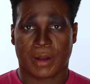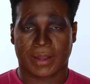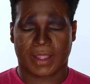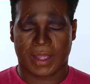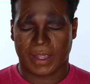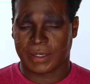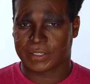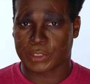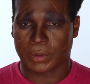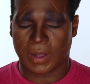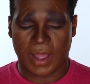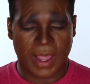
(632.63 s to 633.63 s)
Alright guys,
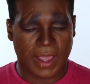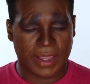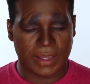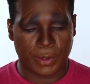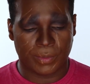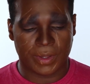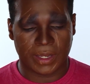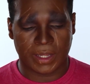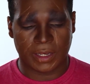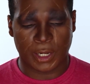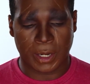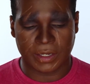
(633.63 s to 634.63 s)
so I went
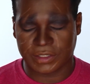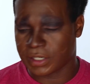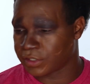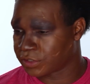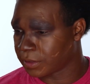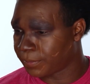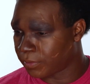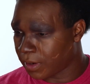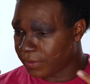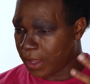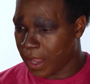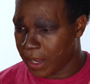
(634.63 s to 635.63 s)
in and I touched up
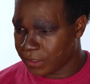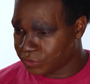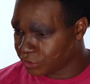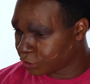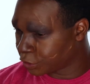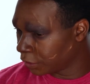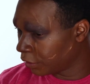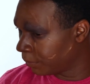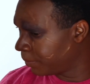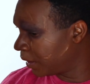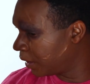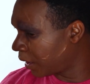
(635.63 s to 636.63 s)
around the eyes just a little
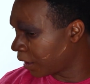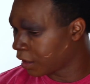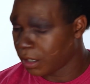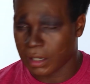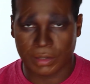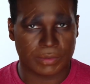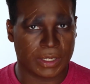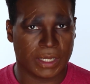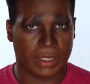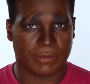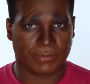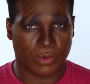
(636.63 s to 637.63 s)
bit, and I colored
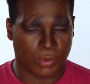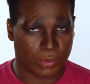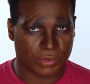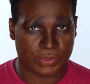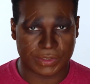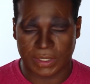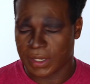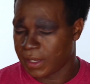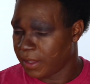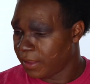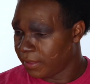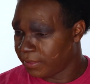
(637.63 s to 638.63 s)
in, of course,
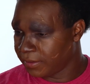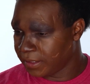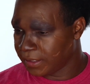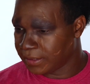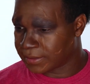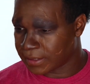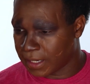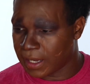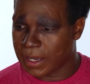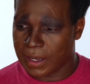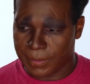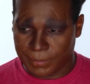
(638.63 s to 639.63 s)
these
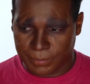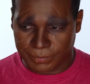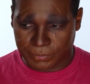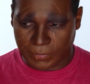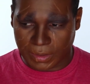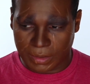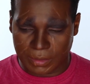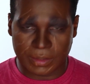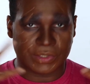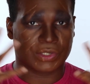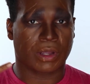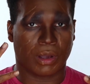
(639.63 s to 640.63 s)

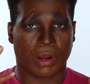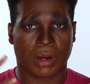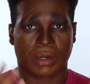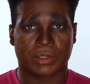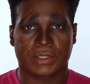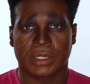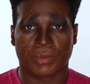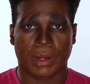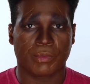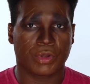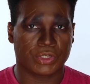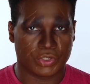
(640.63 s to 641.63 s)
scars. What
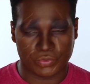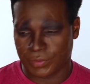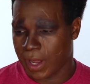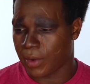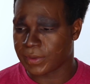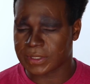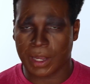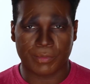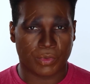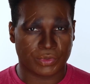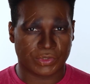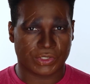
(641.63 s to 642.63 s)
I'm going to do now is
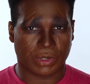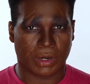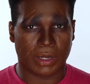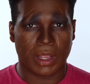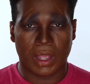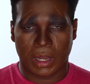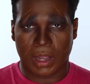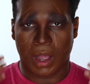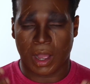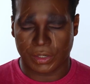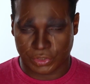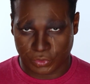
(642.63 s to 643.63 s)
I'm going to start
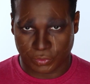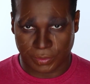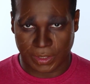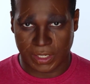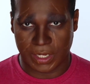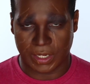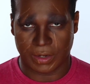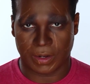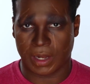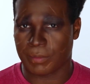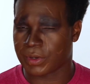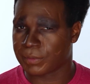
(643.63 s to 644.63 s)
contouring here,
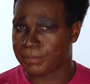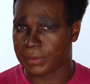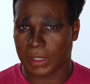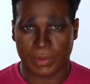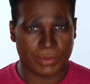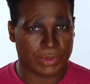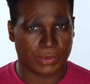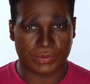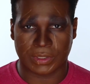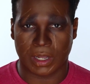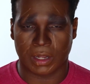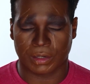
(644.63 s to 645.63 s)
and I'm going to play with
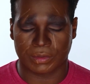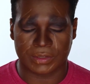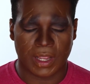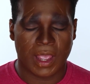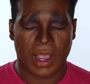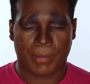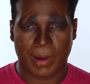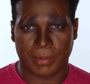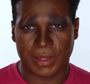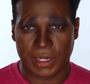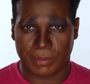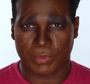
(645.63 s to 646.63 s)
those colors. I'll
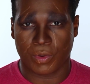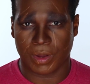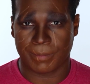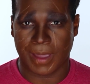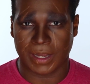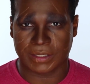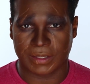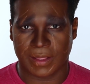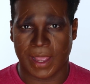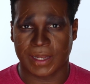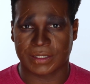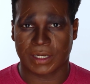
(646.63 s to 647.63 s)
probably end up going back to
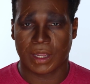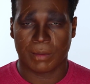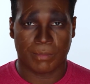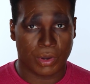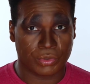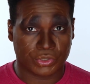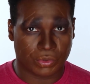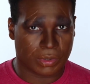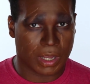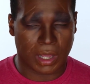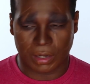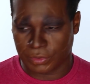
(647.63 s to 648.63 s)
that Mojo
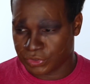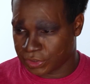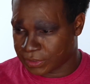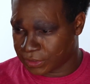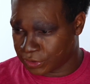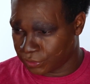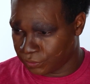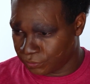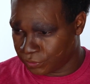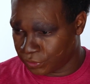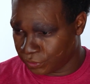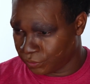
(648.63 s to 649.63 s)
color just to
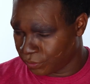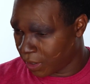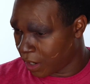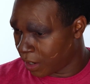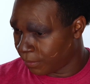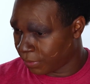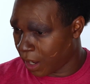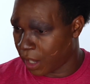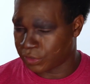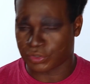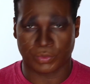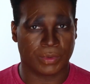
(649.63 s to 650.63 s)

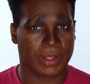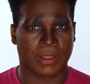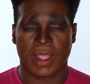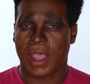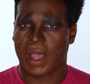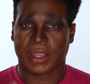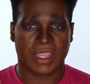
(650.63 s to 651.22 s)
contour with.